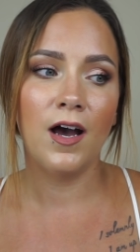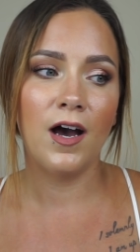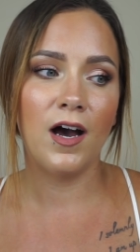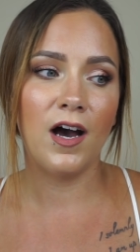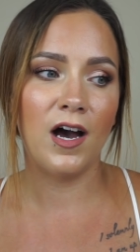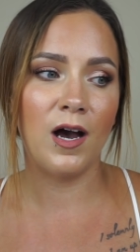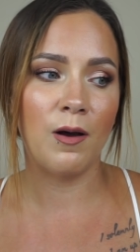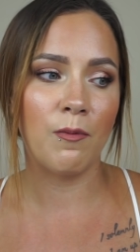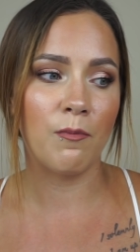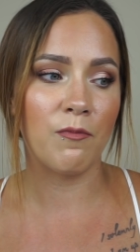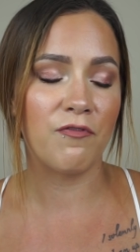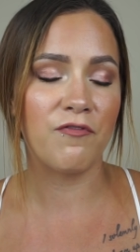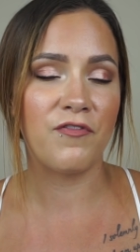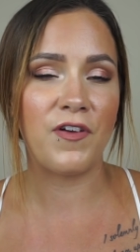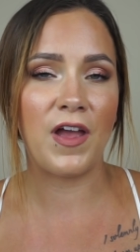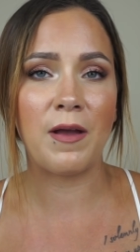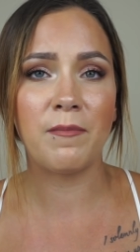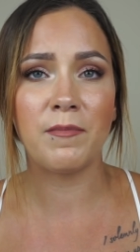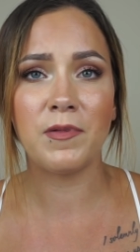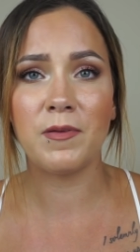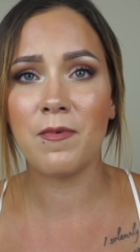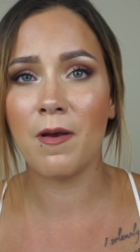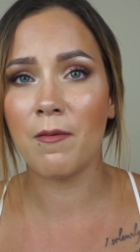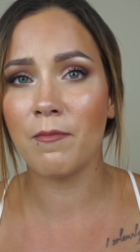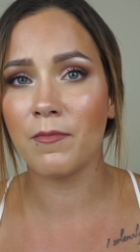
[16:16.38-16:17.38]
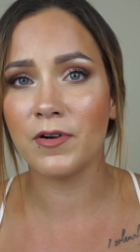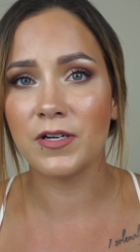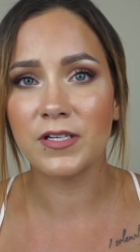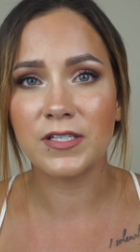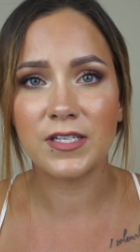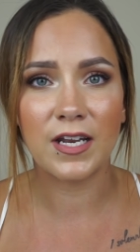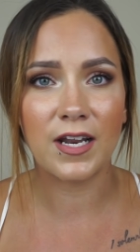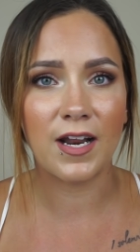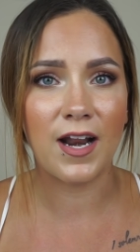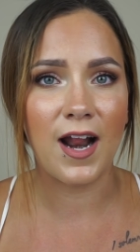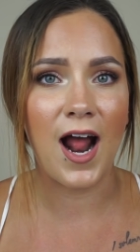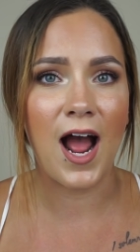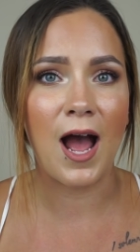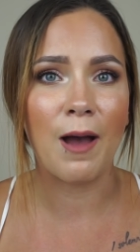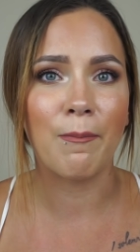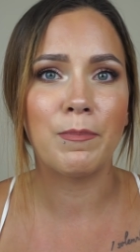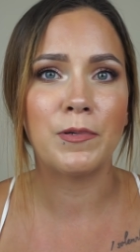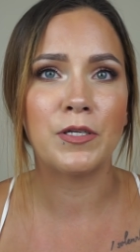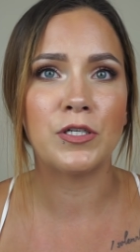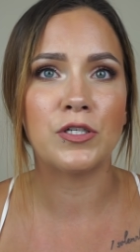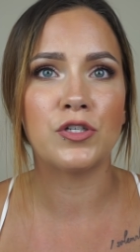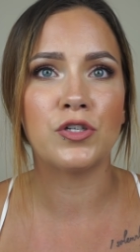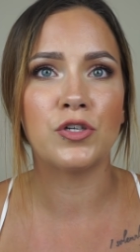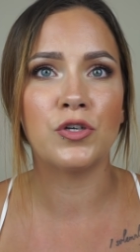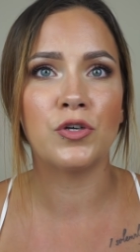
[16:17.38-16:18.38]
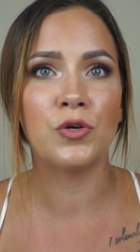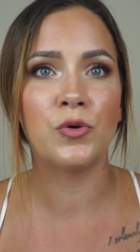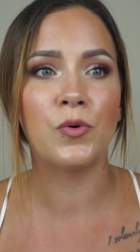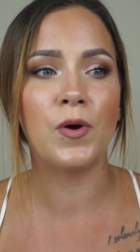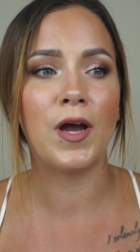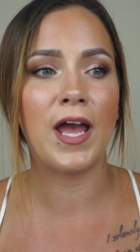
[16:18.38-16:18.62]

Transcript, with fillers: um, family members that it happened to,